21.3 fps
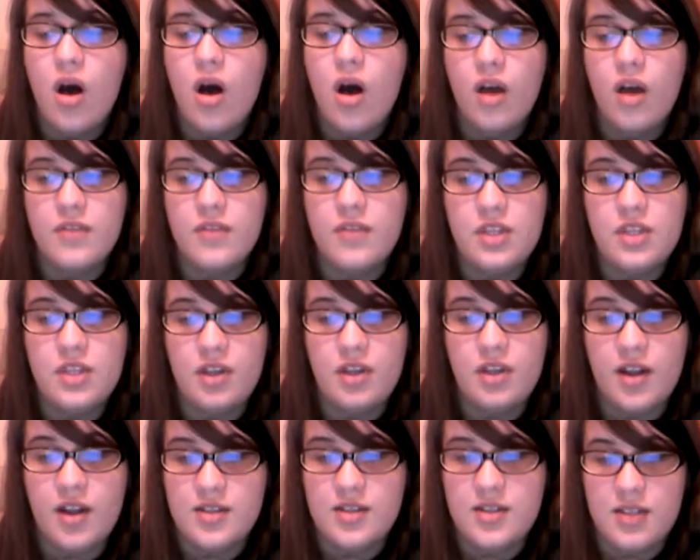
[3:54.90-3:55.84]
of the
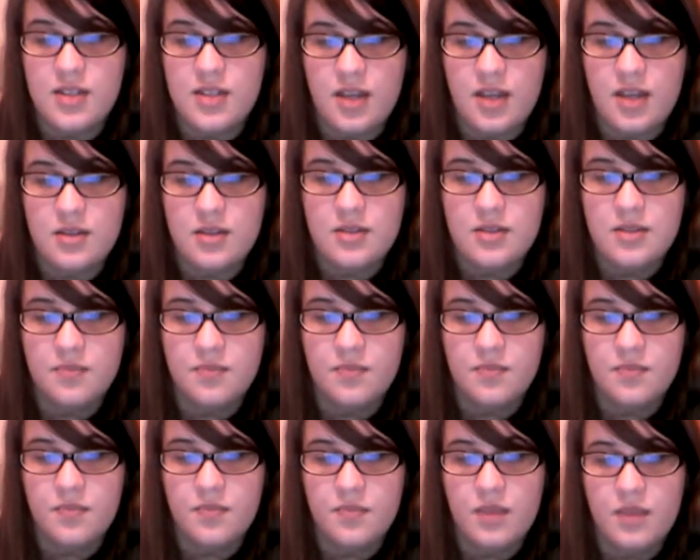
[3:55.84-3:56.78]
United States.
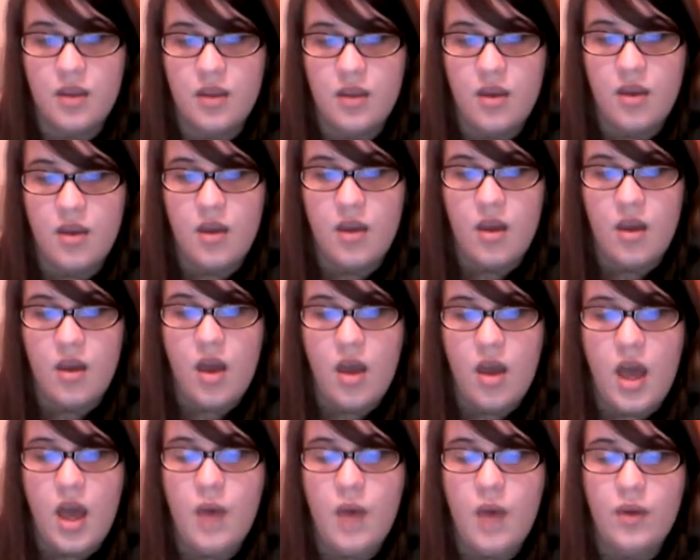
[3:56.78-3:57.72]

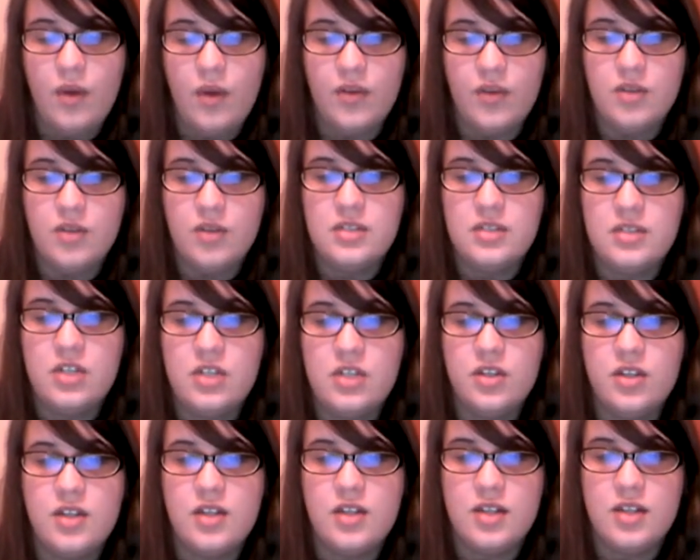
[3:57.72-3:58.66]
However, during
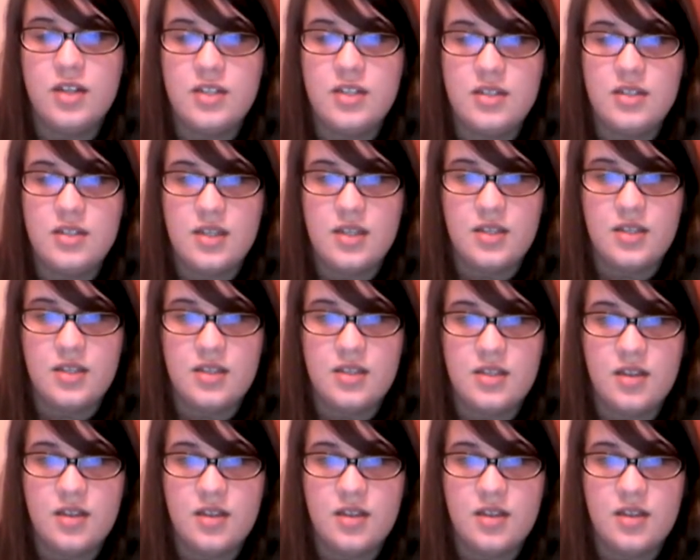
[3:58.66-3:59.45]
the 1960s and